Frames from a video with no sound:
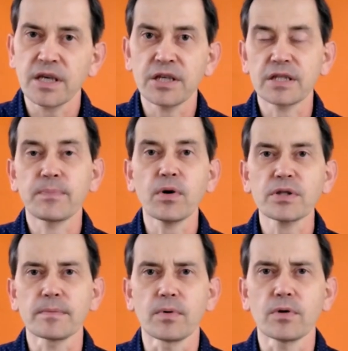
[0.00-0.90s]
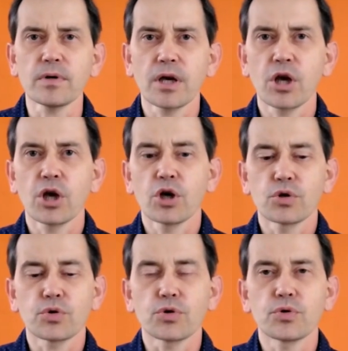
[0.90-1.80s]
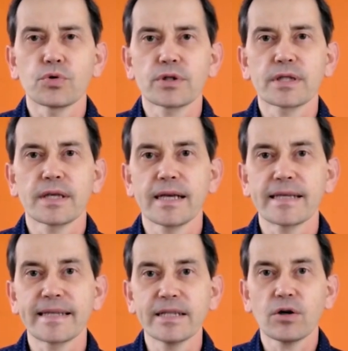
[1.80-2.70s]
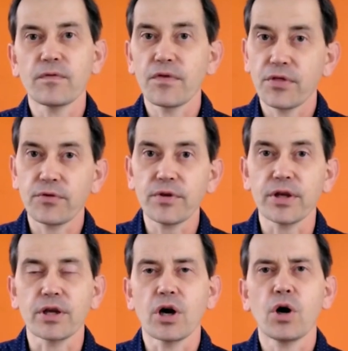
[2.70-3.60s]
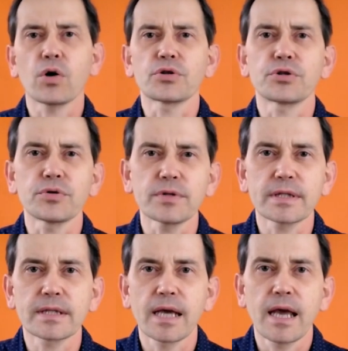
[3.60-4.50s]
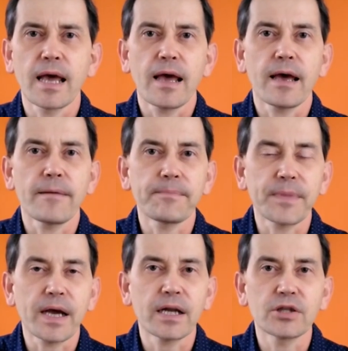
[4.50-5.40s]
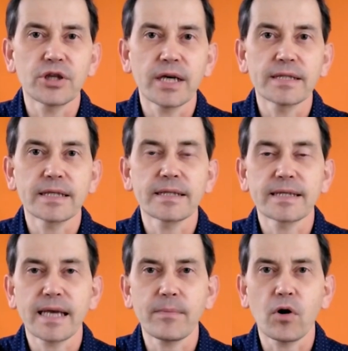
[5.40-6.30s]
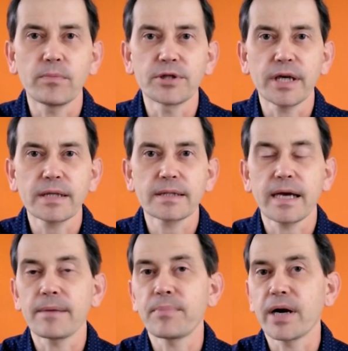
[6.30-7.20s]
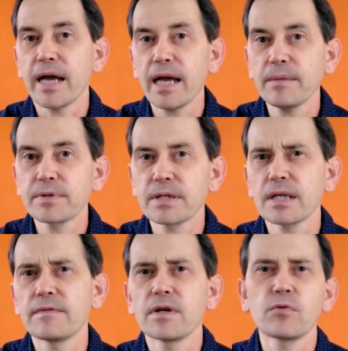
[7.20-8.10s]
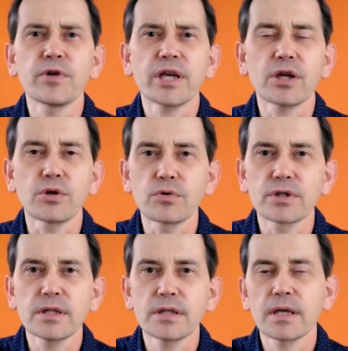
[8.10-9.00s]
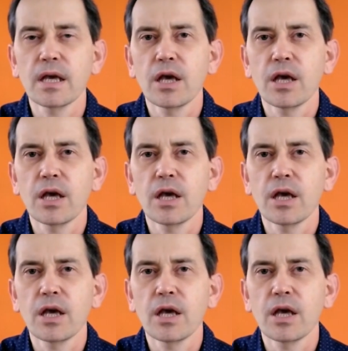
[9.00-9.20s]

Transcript: it is possible to use a set of three horseshoes and um, energizing the same objects, and perhaps even we can use it